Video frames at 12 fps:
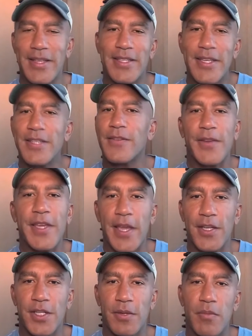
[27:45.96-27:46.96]
Right? It's
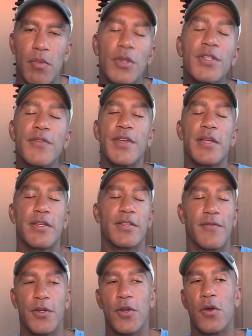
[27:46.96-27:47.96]
easification. Most of it
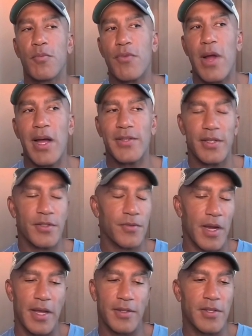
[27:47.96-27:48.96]
is of a known
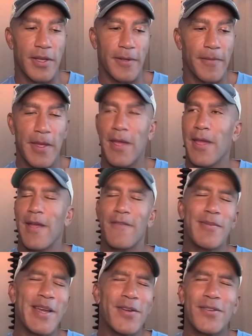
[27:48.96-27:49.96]
process, right? It's like
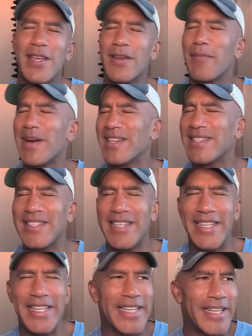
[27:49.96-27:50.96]
everybody knows how to buy a
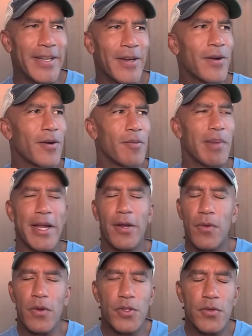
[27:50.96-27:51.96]
CD or buy
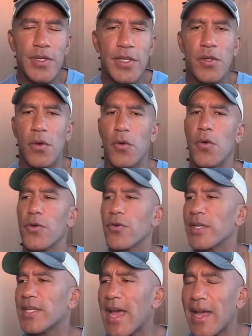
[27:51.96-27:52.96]
groceries or
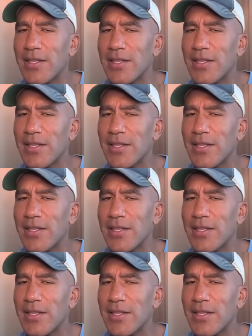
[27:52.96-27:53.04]
order a